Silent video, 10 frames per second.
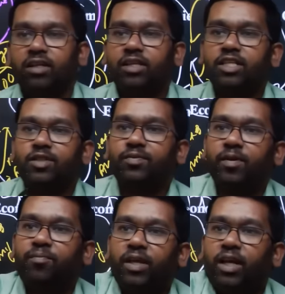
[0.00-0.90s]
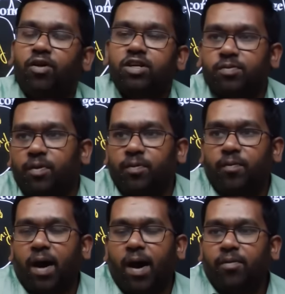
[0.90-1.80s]
These 50 lords will be
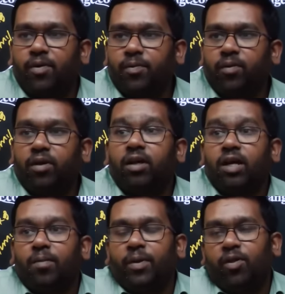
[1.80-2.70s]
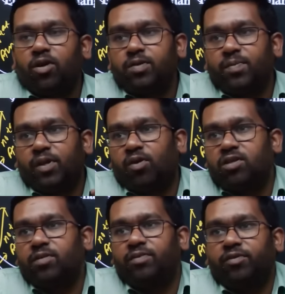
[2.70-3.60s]
powerful because
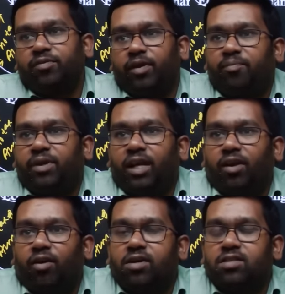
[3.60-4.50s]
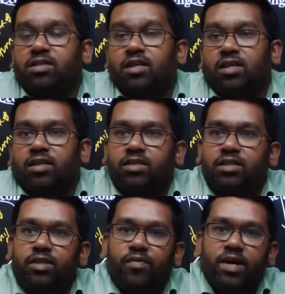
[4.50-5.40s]
of the 50 lords, the
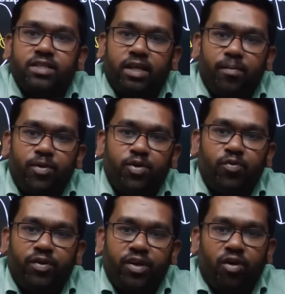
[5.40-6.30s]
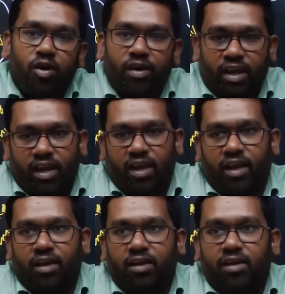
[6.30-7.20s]
C was able to win over A.